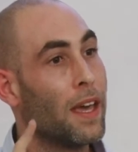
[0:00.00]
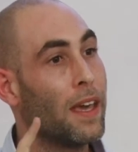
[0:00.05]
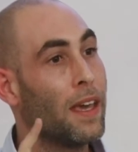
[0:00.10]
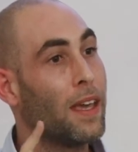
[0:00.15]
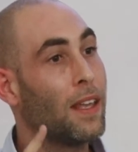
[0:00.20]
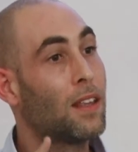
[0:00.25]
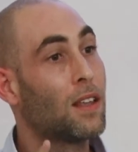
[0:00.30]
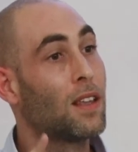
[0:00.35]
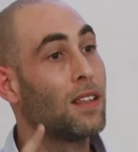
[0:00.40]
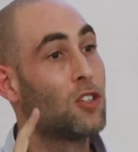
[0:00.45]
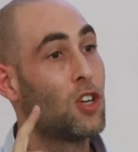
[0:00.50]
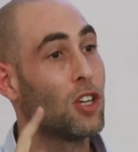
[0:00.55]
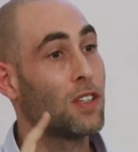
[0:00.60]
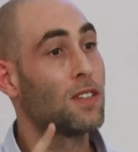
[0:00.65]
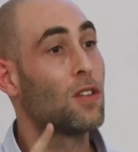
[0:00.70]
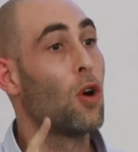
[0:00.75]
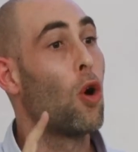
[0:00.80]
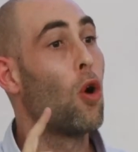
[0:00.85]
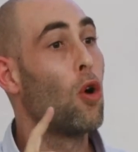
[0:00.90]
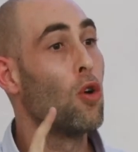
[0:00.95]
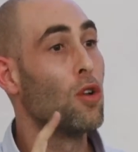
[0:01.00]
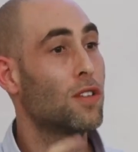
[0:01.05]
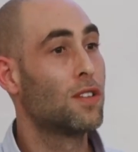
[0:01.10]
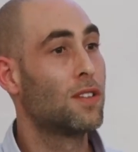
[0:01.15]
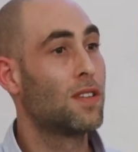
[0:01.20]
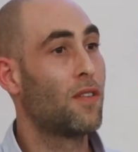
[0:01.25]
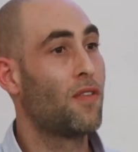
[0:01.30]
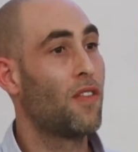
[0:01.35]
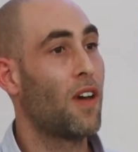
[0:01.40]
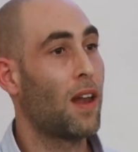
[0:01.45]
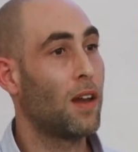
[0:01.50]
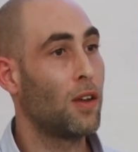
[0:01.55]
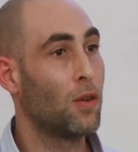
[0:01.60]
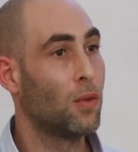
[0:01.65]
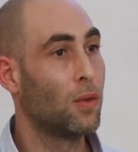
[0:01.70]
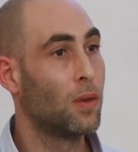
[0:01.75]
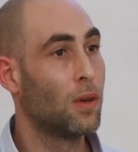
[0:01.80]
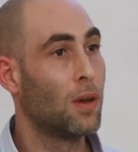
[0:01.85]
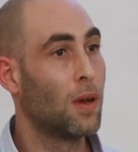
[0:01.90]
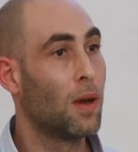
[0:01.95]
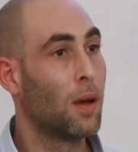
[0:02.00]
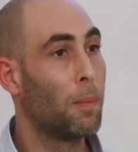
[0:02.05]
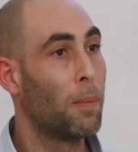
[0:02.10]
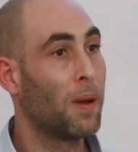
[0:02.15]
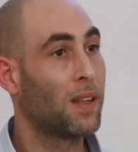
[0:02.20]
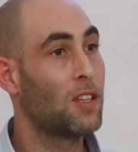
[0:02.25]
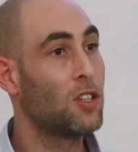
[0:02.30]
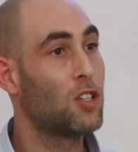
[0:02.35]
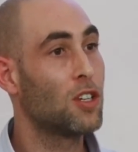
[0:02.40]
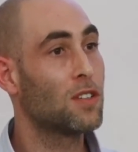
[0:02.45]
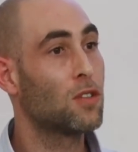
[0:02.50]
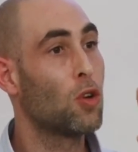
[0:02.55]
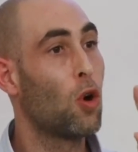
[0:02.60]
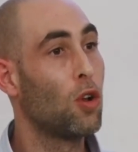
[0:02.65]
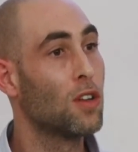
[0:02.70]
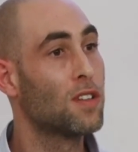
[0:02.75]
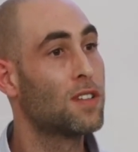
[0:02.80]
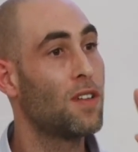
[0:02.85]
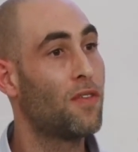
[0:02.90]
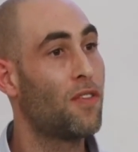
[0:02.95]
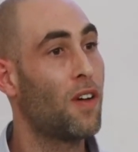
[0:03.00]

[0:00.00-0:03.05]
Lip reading: It just holds the value, but it just holds the